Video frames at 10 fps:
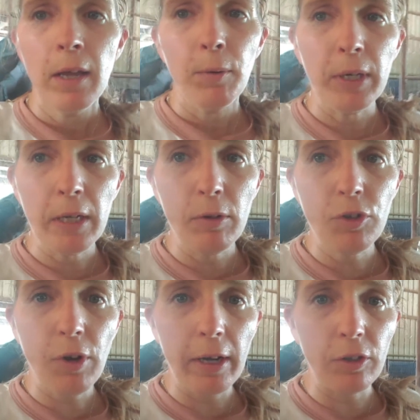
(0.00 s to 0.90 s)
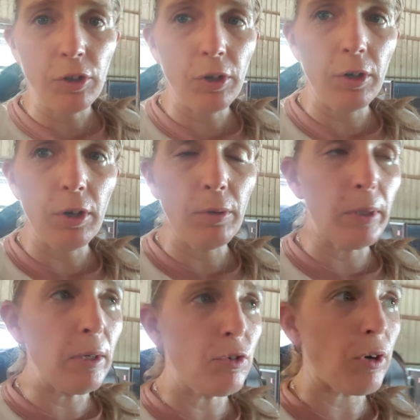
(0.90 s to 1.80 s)
when he would try to turn, when
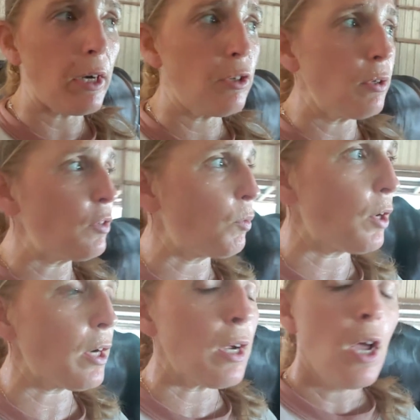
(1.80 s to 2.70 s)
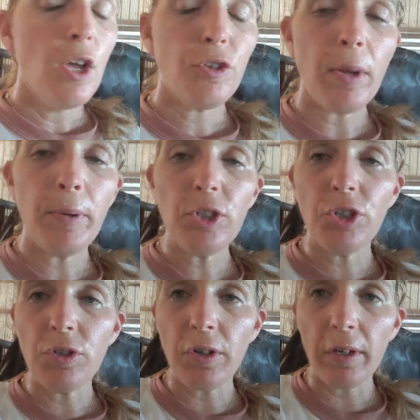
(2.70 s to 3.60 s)
he would try to do his work. So I put
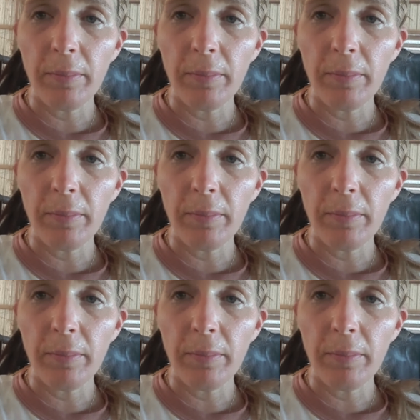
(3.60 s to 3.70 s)
shoes on him